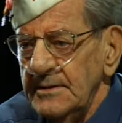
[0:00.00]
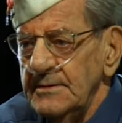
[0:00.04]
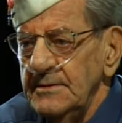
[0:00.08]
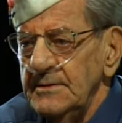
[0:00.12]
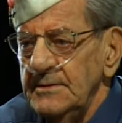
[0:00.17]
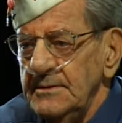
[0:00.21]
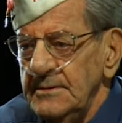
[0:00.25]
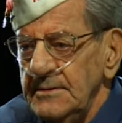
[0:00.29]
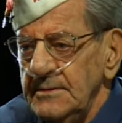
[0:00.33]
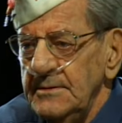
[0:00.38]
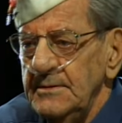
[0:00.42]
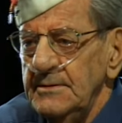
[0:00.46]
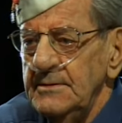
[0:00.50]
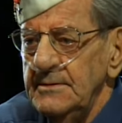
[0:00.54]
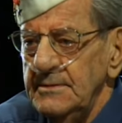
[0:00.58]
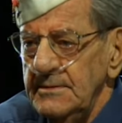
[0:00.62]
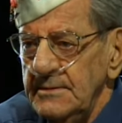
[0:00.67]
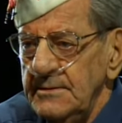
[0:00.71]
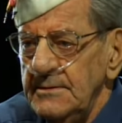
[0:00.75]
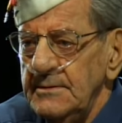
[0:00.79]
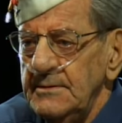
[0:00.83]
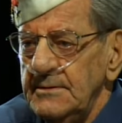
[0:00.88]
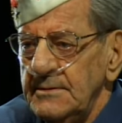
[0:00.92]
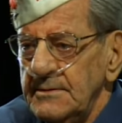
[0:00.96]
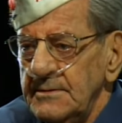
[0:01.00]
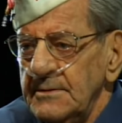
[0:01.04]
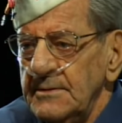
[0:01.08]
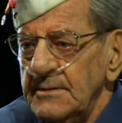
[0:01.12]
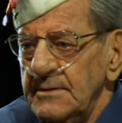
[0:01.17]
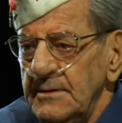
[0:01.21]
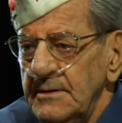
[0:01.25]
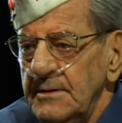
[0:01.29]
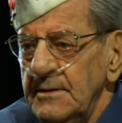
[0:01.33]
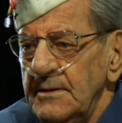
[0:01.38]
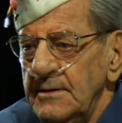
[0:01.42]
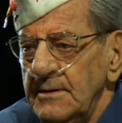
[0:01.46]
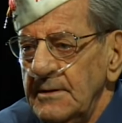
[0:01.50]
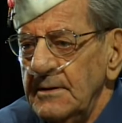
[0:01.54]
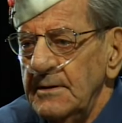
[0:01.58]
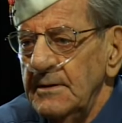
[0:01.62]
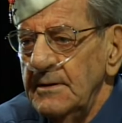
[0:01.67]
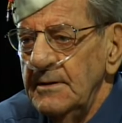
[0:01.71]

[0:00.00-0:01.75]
(no one is talking)